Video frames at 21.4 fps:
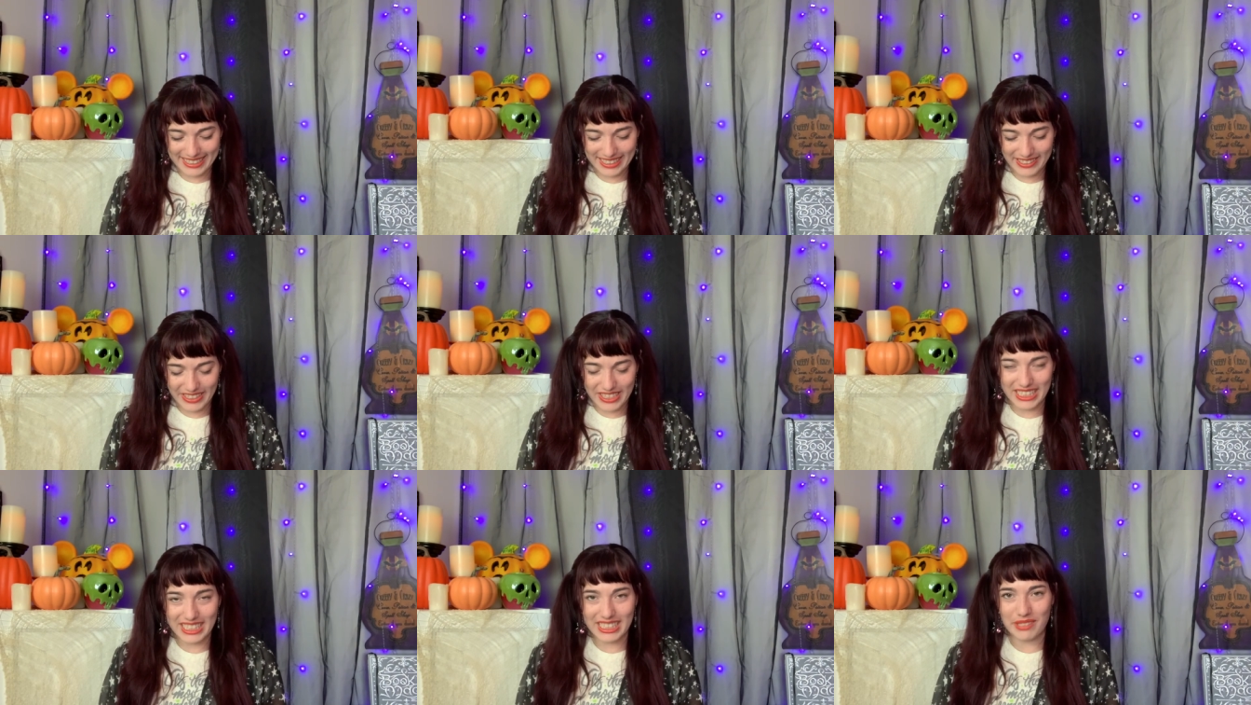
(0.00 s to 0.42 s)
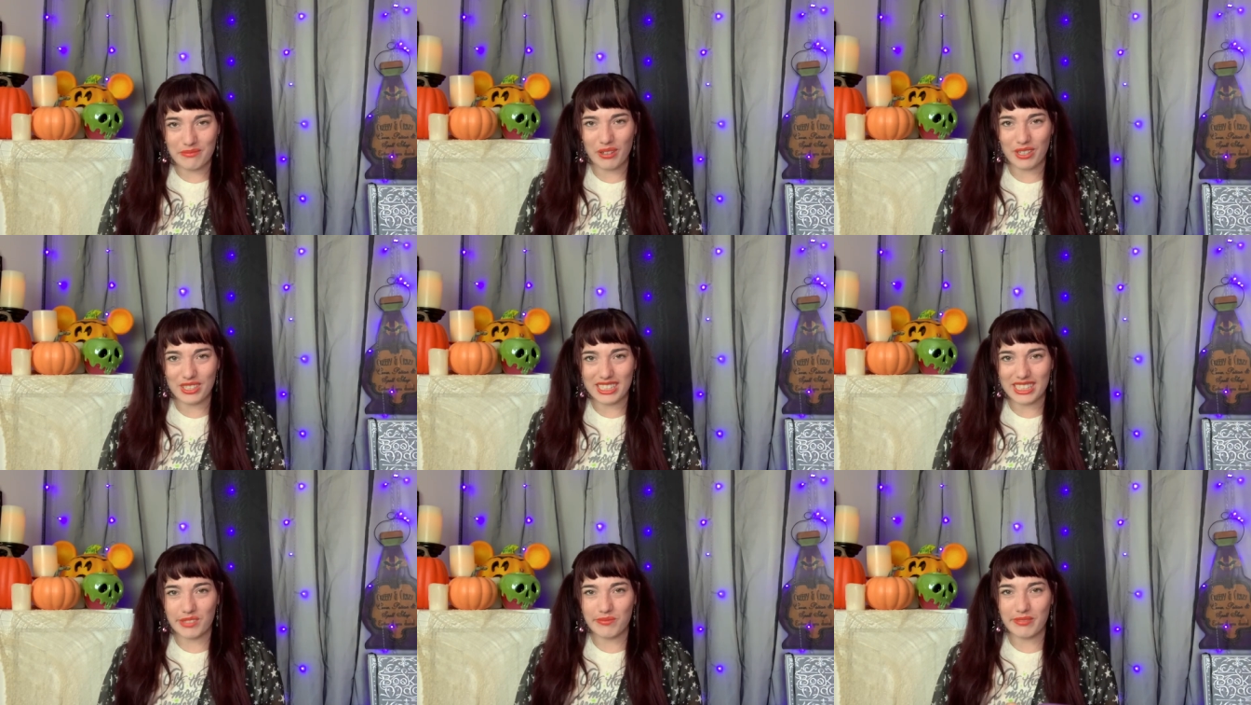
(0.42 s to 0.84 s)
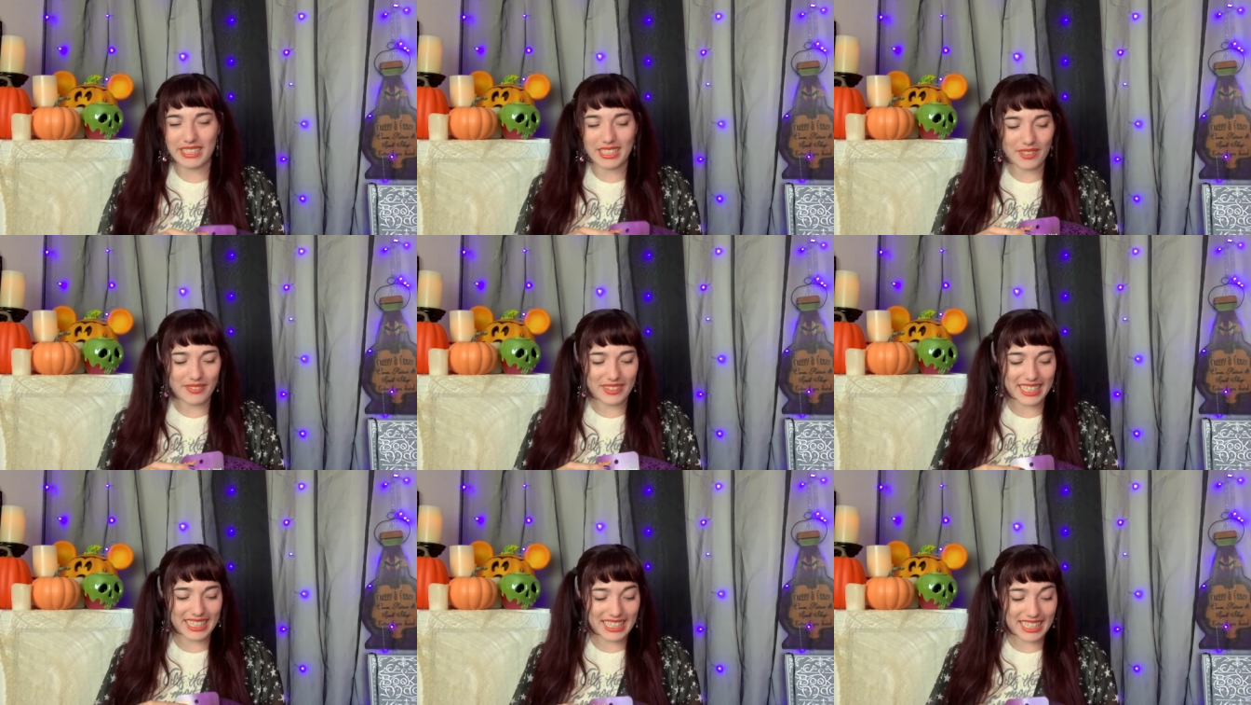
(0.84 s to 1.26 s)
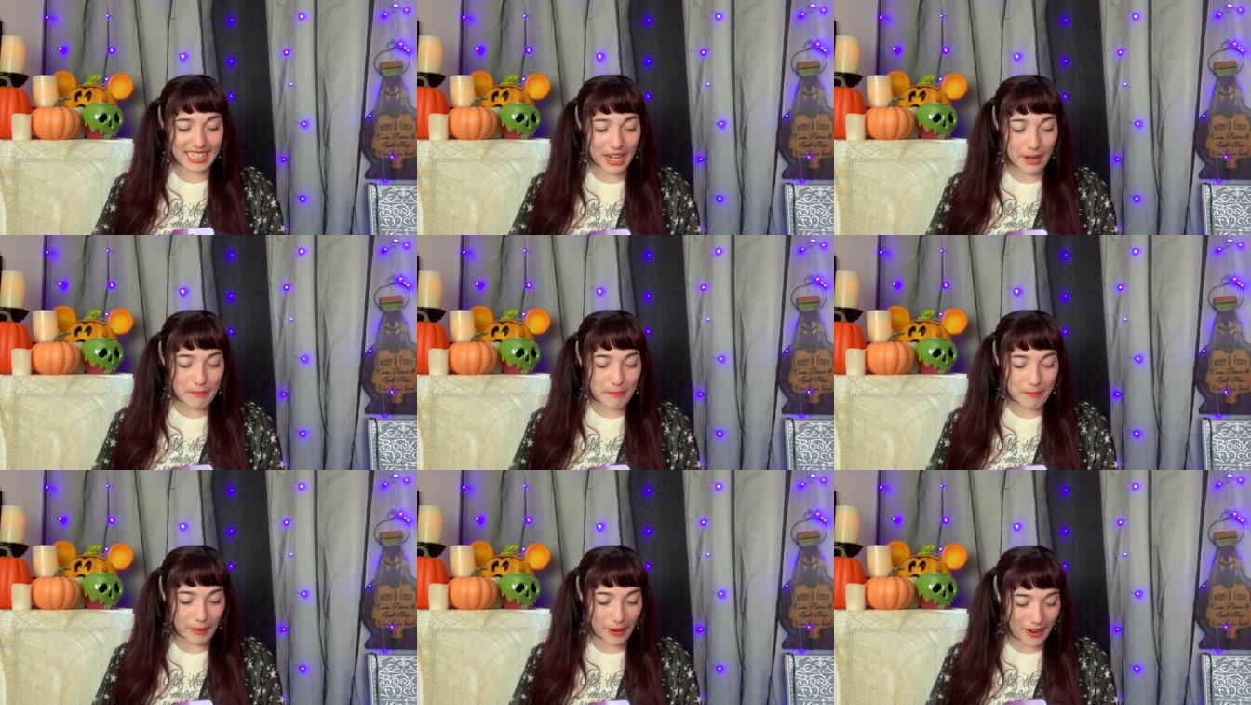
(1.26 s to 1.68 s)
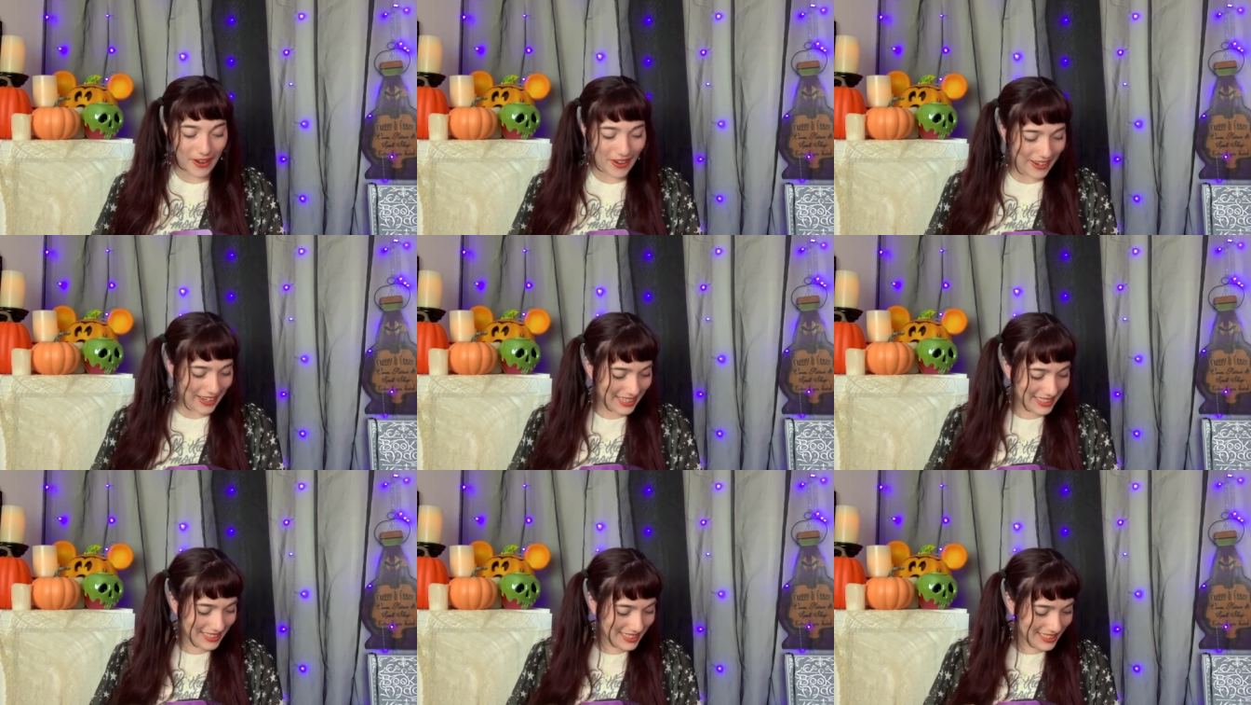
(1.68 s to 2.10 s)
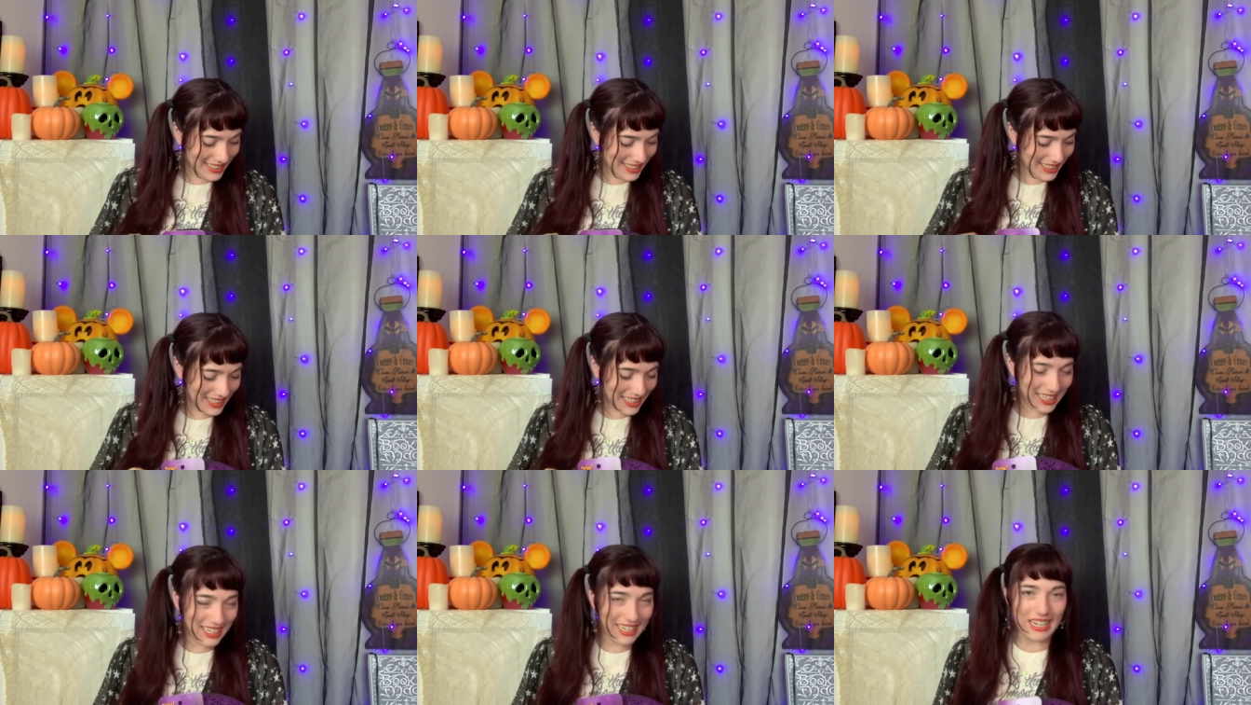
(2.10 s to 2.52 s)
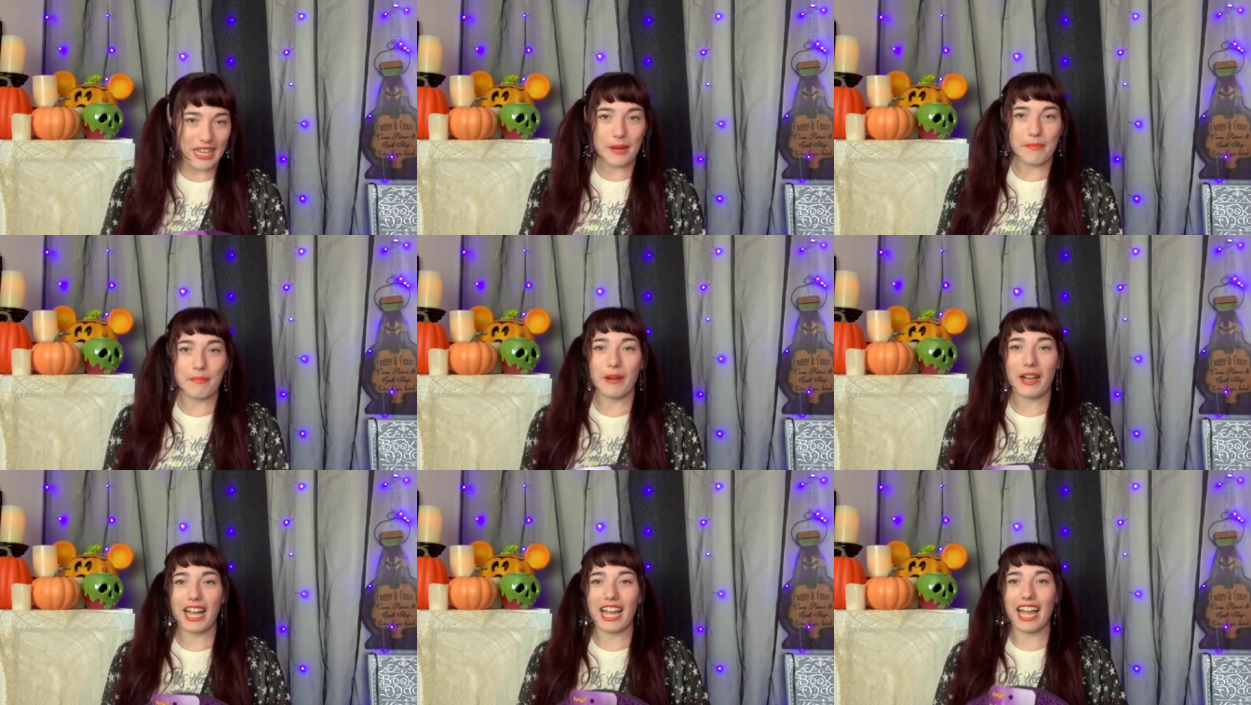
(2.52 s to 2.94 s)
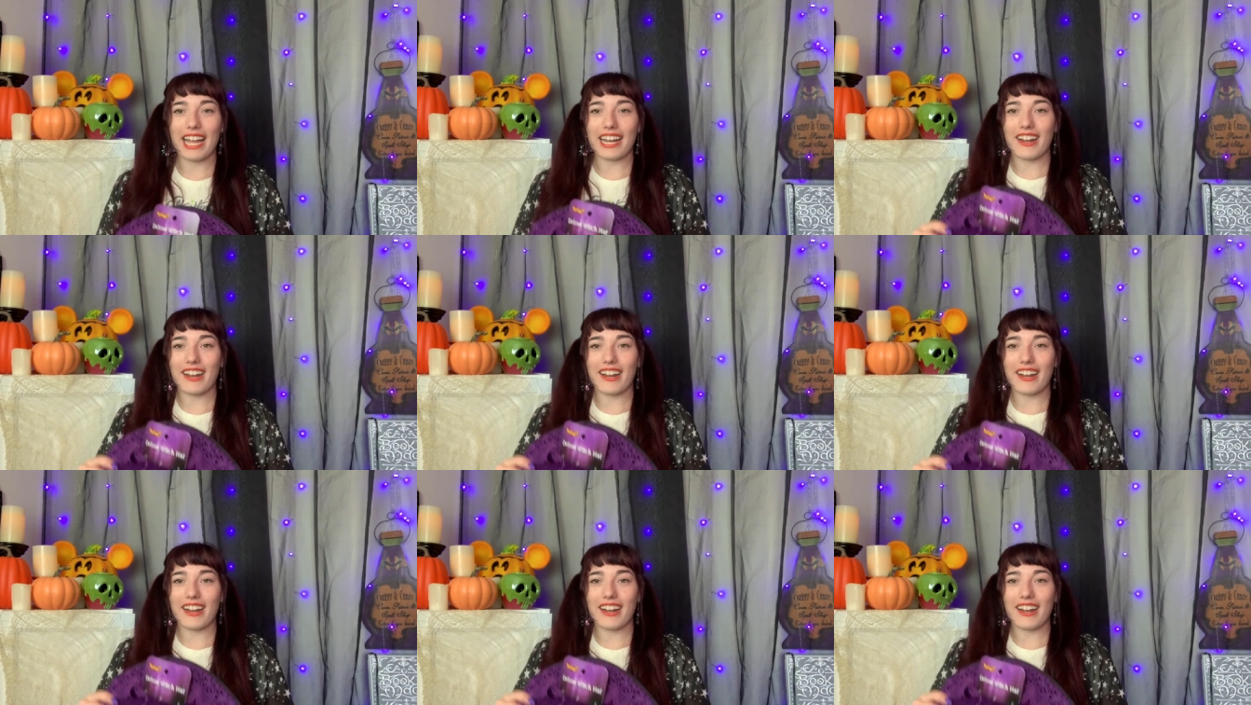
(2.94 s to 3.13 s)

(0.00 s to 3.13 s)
which is the most expensive thing that I bought, but I